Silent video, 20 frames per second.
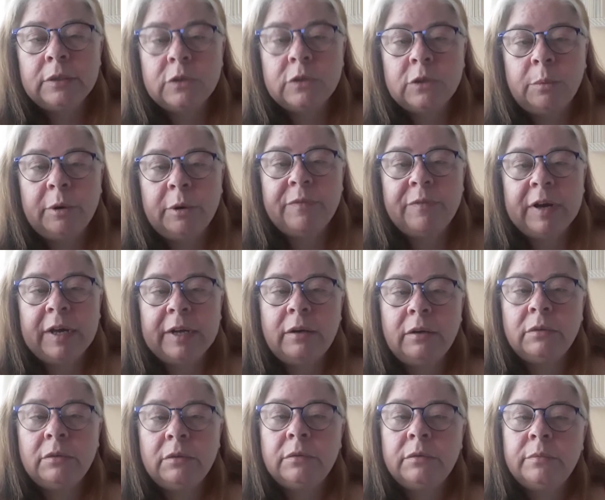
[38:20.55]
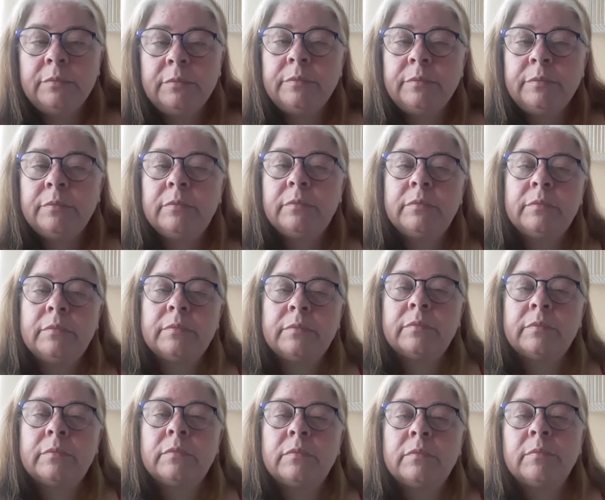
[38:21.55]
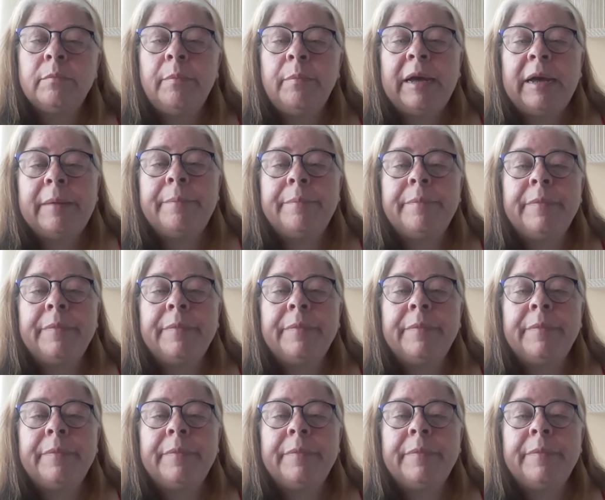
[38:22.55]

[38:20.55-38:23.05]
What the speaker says: So we're fine. But,